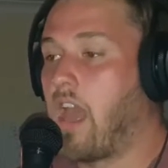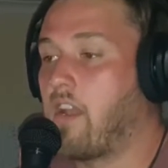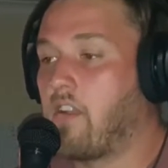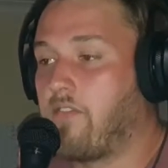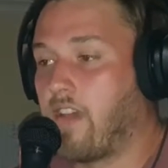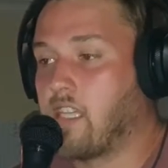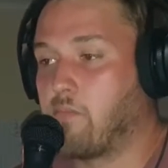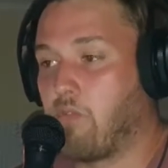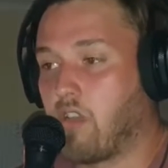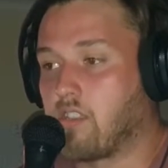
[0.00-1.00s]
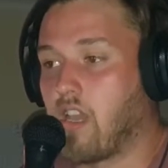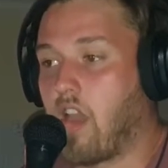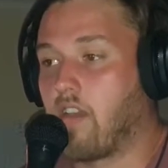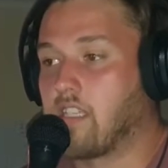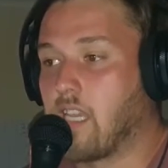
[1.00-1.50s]
And on Facebook, it's
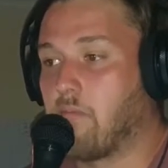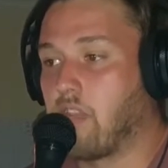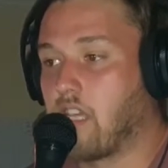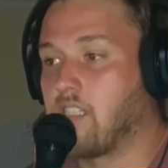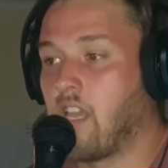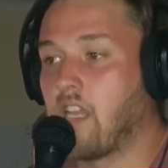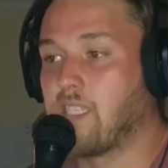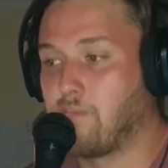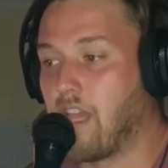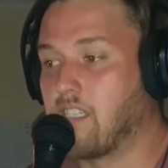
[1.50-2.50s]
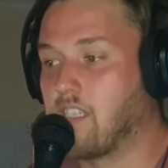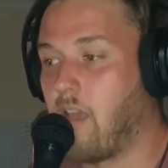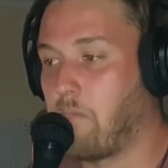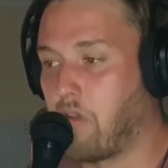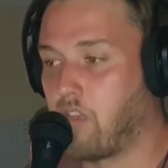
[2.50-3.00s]
R18 plus space
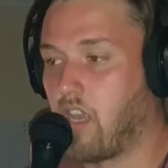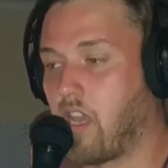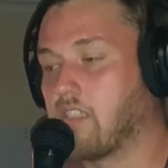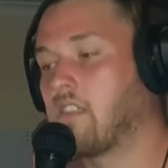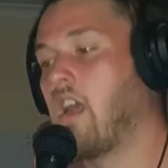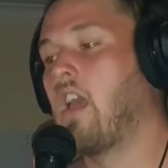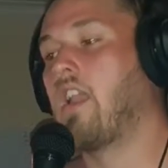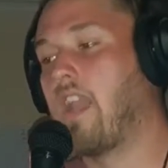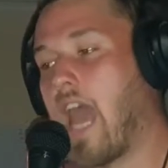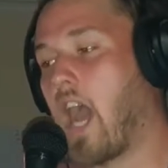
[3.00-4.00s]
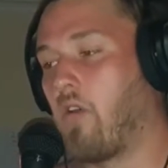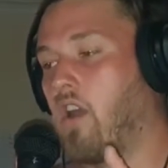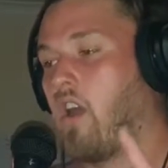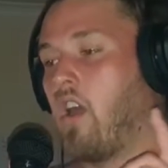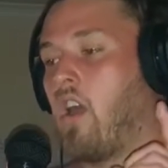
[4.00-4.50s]
podcast. Now,